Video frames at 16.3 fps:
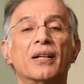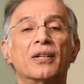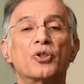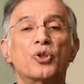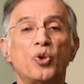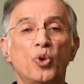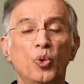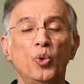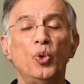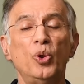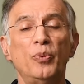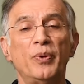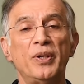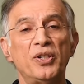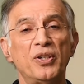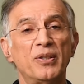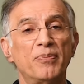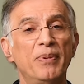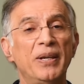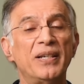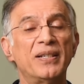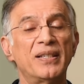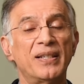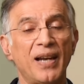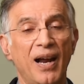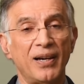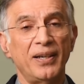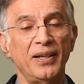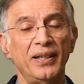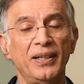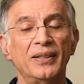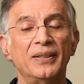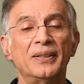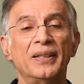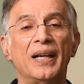school which is being started,